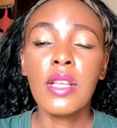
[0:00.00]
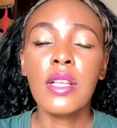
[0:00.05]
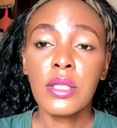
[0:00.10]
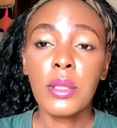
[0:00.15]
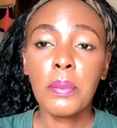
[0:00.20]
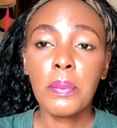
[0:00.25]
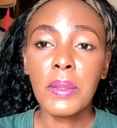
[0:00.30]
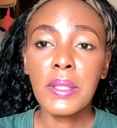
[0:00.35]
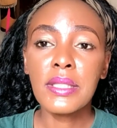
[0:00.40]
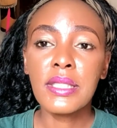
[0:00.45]

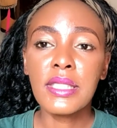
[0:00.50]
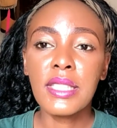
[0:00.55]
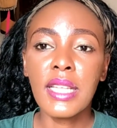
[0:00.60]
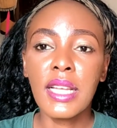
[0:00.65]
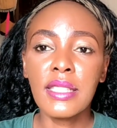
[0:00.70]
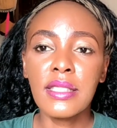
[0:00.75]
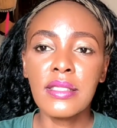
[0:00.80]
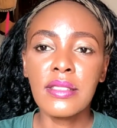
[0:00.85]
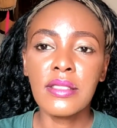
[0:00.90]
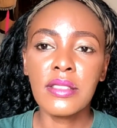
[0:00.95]
So please
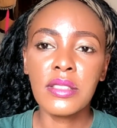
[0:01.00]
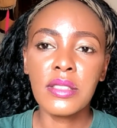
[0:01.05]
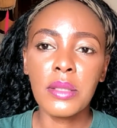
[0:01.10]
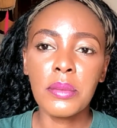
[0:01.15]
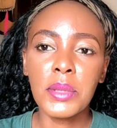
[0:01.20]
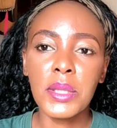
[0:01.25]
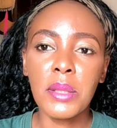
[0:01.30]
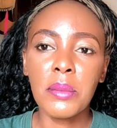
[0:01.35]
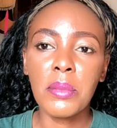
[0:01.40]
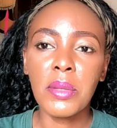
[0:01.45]
check the
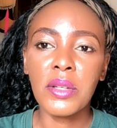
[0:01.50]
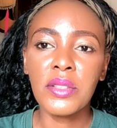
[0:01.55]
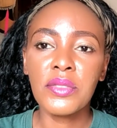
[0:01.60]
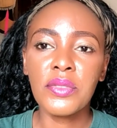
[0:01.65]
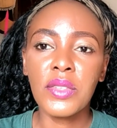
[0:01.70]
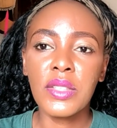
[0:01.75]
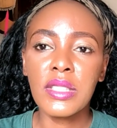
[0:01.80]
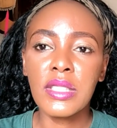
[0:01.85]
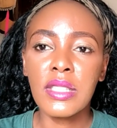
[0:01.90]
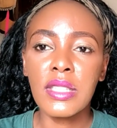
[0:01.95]
description box
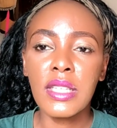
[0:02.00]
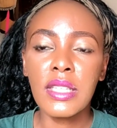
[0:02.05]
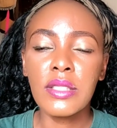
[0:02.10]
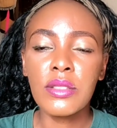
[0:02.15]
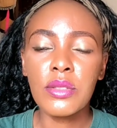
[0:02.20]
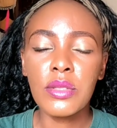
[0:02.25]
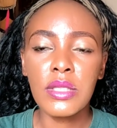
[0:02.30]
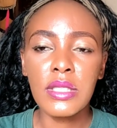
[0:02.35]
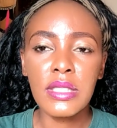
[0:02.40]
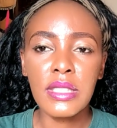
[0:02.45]
for the
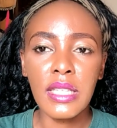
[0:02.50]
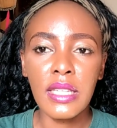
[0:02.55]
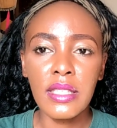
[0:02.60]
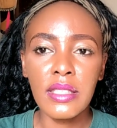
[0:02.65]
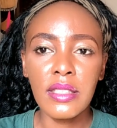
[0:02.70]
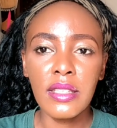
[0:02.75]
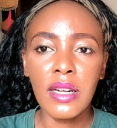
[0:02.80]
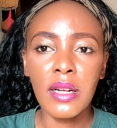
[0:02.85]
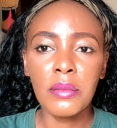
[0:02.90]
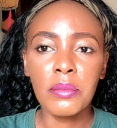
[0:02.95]
link to the
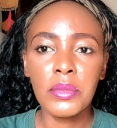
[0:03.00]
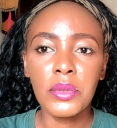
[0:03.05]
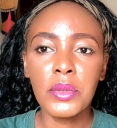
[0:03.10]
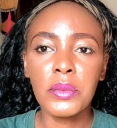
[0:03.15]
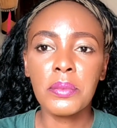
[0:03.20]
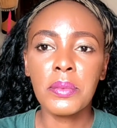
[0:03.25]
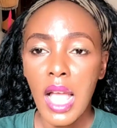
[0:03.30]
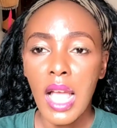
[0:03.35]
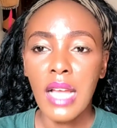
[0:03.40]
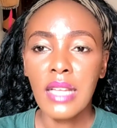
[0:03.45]
Telegram
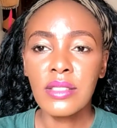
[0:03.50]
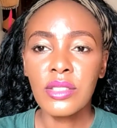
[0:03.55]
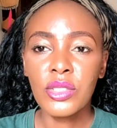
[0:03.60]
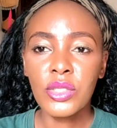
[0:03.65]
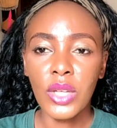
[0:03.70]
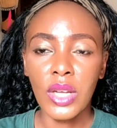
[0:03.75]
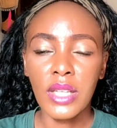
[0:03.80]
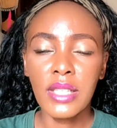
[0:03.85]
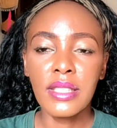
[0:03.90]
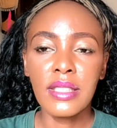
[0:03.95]
group
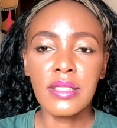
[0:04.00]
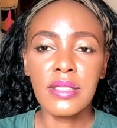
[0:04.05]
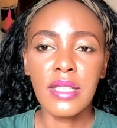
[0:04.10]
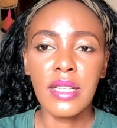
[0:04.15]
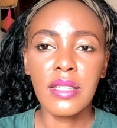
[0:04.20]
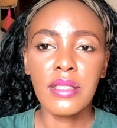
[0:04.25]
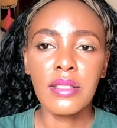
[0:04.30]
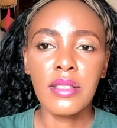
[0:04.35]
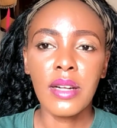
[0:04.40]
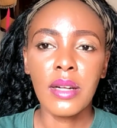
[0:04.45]
and join the
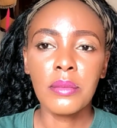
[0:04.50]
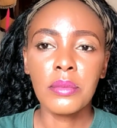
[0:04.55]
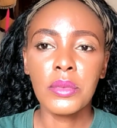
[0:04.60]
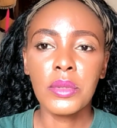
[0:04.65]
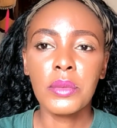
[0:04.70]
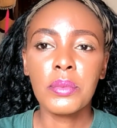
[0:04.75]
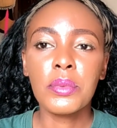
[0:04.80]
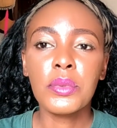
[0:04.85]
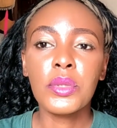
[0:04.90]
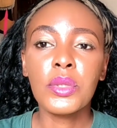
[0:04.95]
Telegram
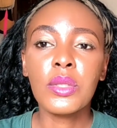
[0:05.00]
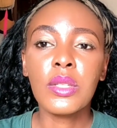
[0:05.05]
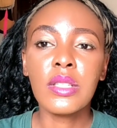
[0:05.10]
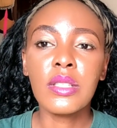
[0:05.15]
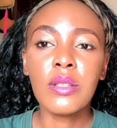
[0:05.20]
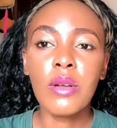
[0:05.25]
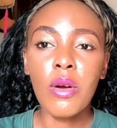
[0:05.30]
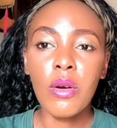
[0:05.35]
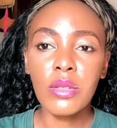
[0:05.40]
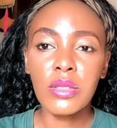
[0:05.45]
group. You
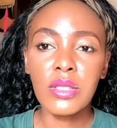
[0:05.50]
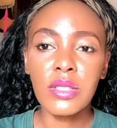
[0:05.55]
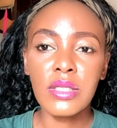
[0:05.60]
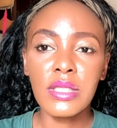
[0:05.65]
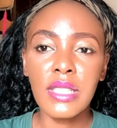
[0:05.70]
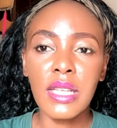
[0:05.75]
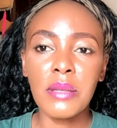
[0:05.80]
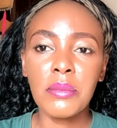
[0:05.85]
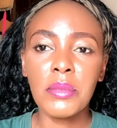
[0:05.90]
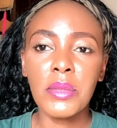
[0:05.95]
can also
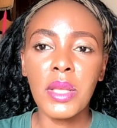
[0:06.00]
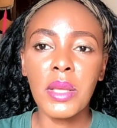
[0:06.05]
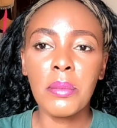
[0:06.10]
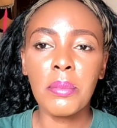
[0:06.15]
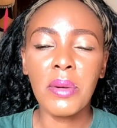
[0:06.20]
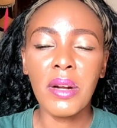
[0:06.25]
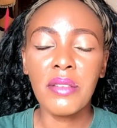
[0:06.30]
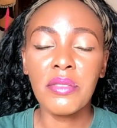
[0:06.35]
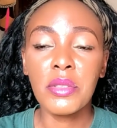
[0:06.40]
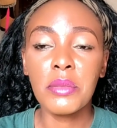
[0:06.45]
send me
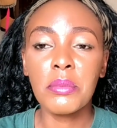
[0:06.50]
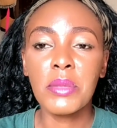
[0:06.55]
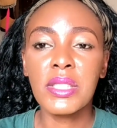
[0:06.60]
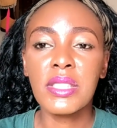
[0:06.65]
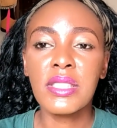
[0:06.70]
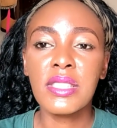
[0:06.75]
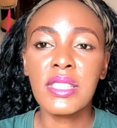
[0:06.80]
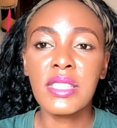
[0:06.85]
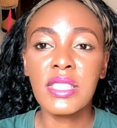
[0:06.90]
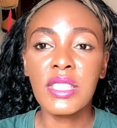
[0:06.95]
a private
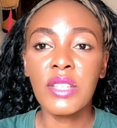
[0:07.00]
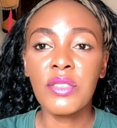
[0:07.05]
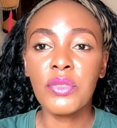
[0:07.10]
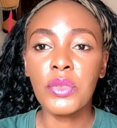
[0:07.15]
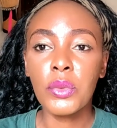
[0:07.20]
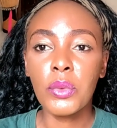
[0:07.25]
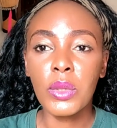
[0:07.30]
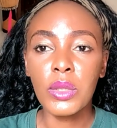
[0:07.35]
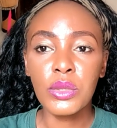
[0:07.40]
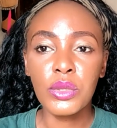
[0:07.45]
message
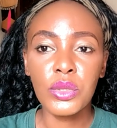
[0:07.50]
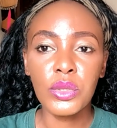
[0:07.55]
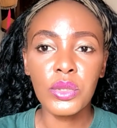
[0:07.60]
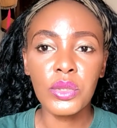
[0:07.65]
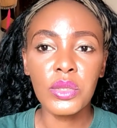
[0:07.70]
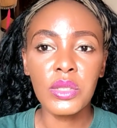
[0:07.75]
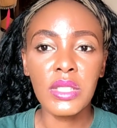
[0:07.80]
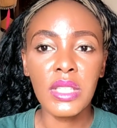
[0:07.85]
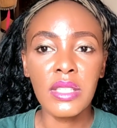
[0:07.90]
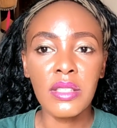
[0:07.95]
if you want to
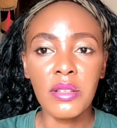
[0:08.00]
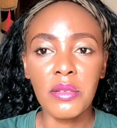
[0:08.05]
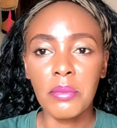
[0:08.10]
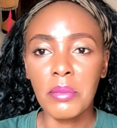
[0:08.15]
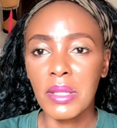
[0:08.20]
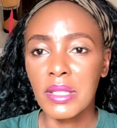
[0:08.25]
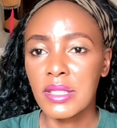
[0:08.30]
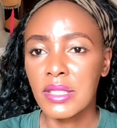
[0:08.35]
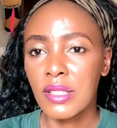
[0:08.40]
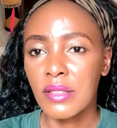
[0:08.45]
use any
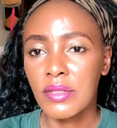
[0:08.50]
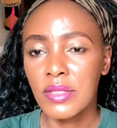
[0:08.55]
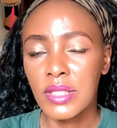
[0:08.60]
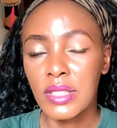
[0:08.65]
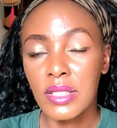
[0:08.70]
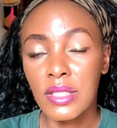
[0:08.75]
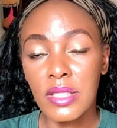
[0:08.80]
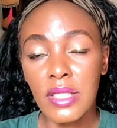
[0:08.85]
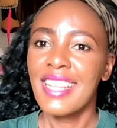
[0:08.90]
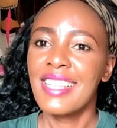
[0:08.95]
of my
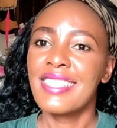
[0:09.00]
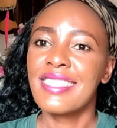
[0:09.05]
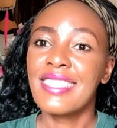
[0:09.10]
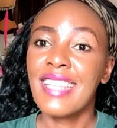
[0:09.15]
services.